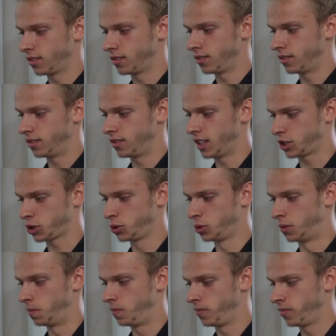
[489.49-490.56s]
That's cool.
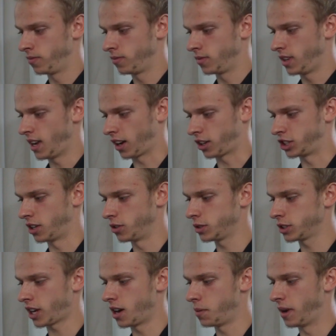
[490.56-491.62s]
Yeah, because that was
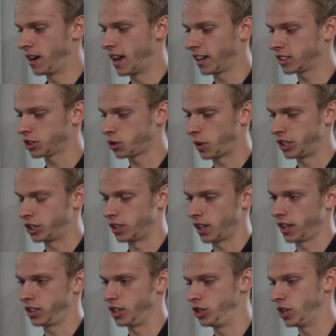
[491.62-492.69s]
kind of my next question. Like,
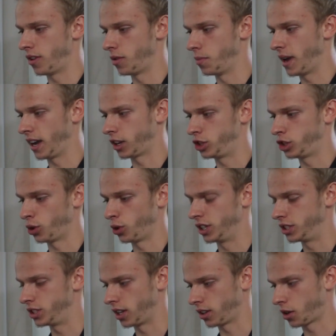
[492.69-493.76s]
did you ever make a choice
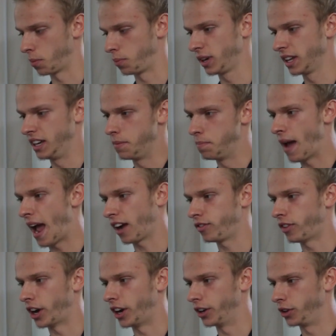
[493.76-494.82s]
that completely
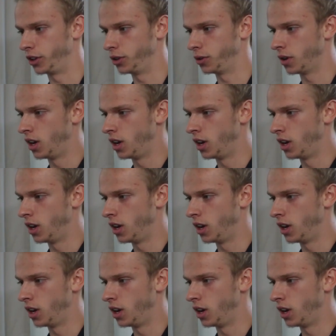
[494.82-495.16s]
backfired on you?